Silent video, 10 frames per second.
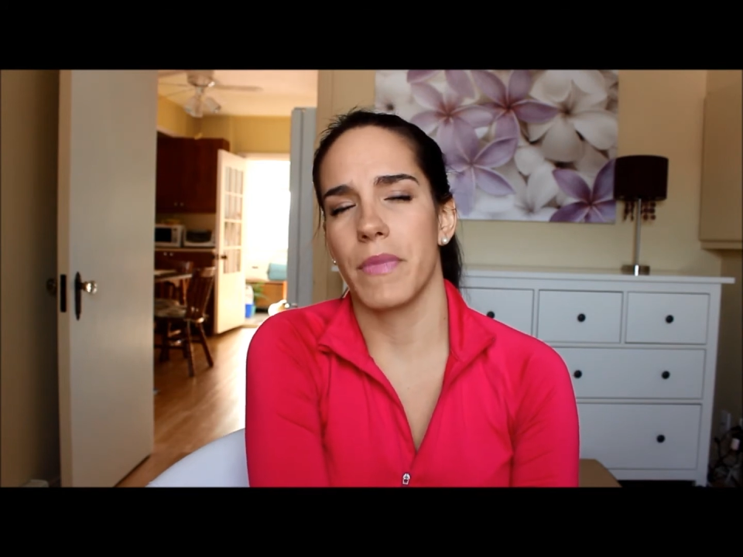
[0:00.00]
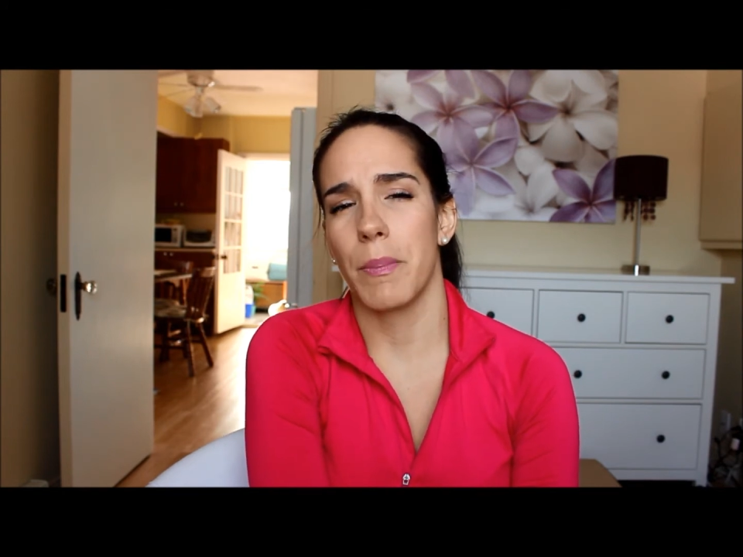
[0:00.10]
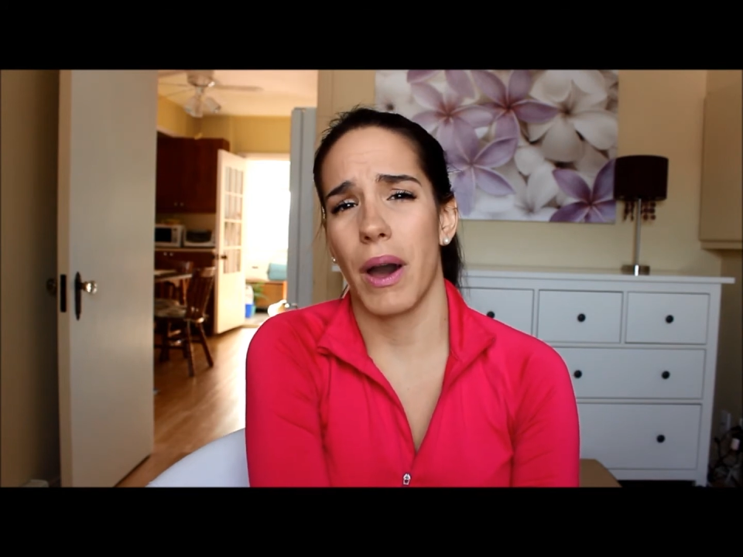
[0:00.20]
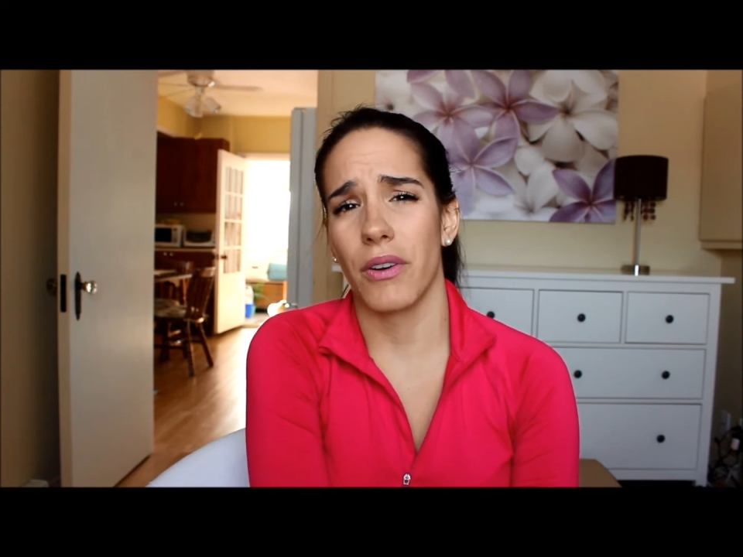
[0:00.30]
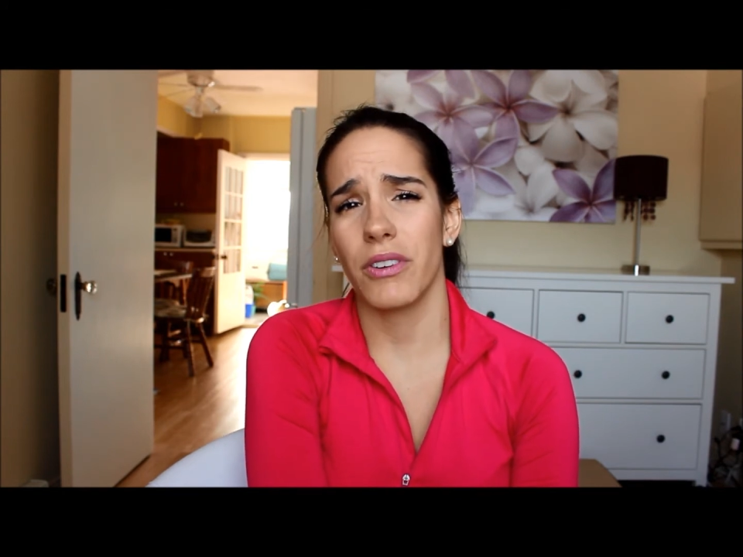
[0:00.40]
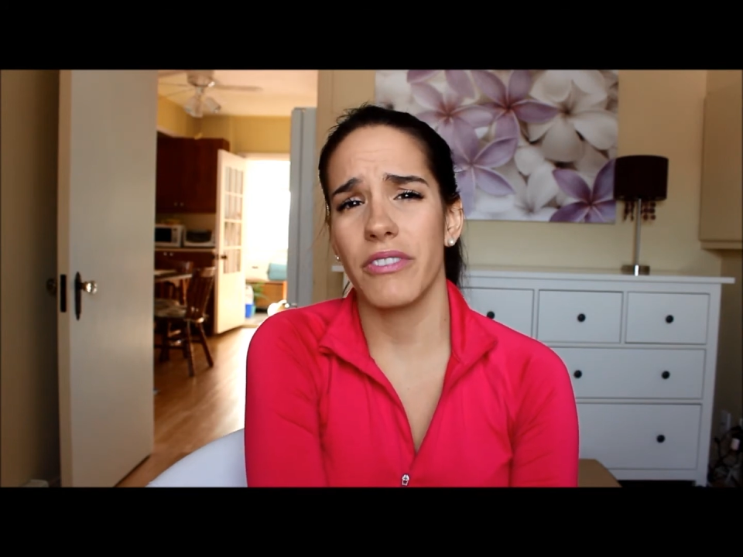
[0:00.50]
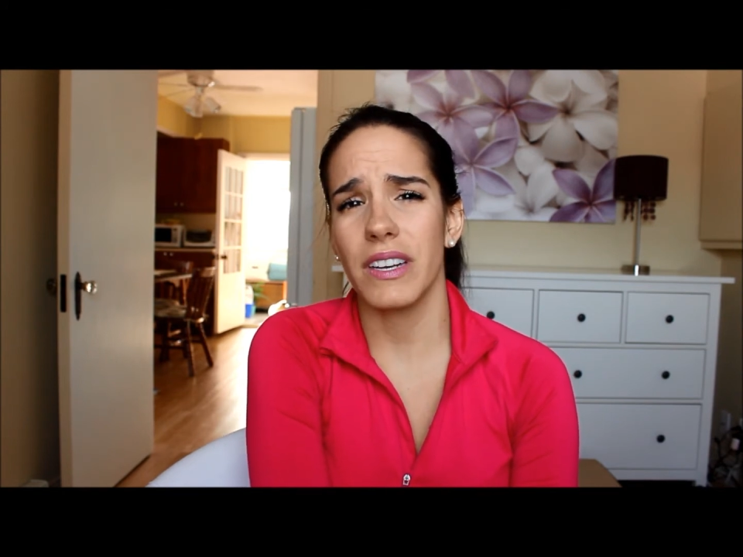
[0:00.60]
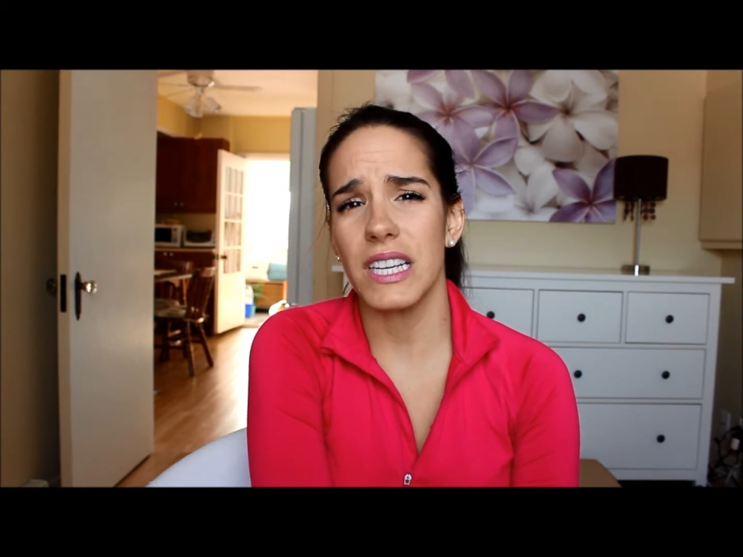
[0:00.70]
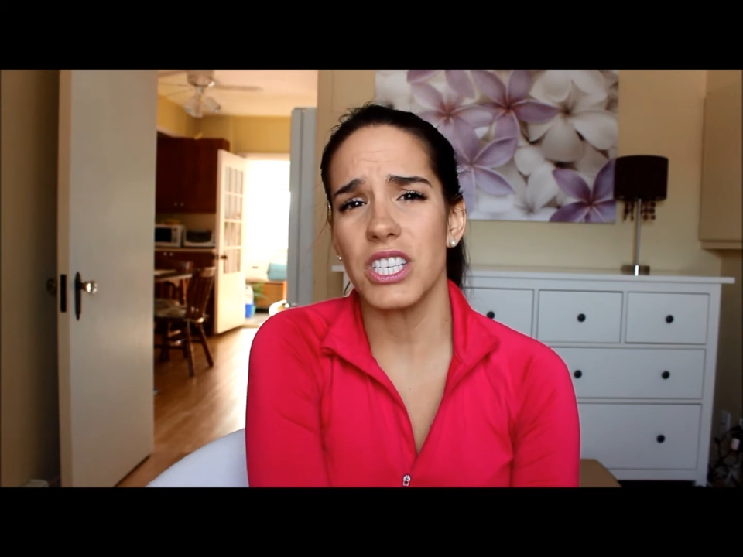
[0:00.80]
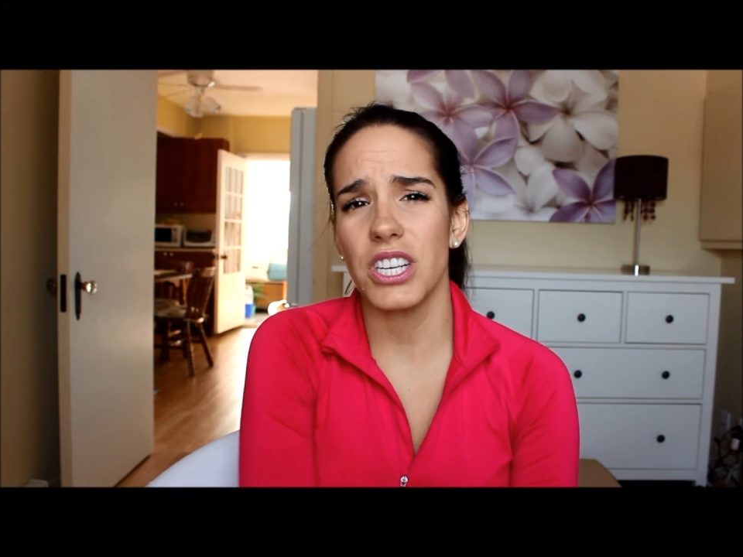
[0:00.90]
powder
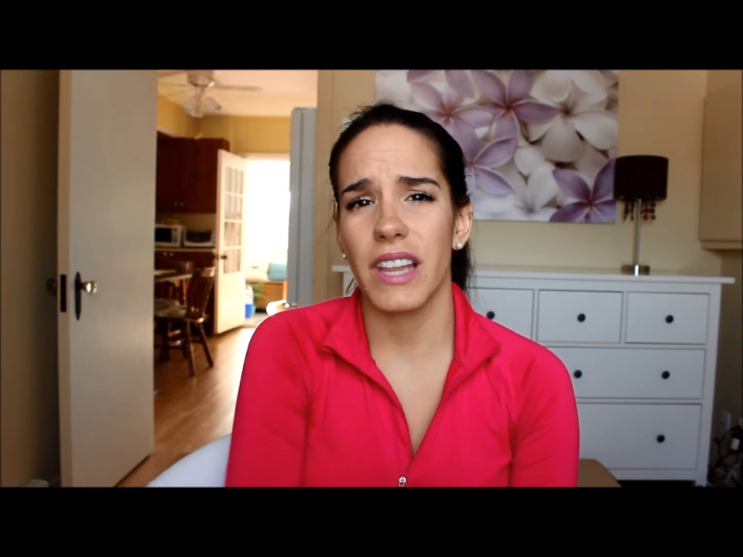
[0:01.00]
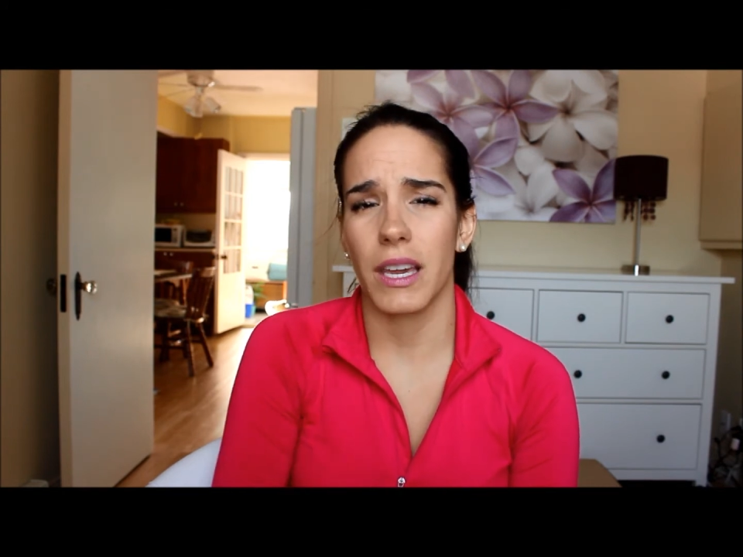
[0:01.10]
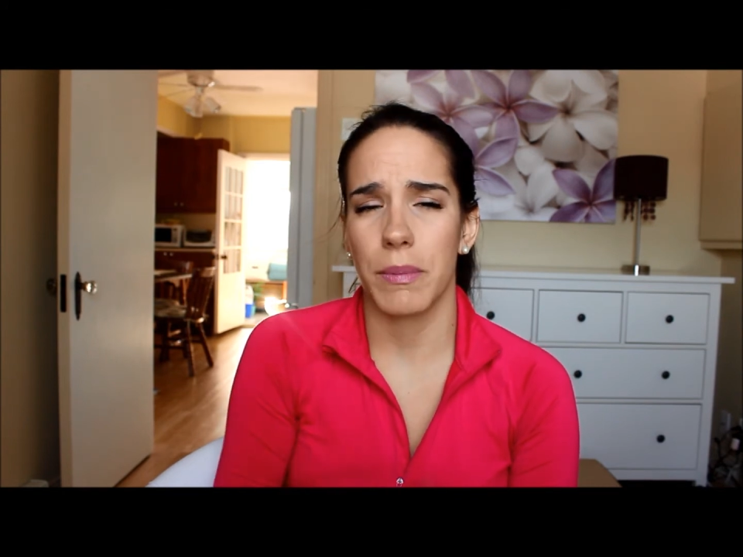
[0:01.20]
foundation, like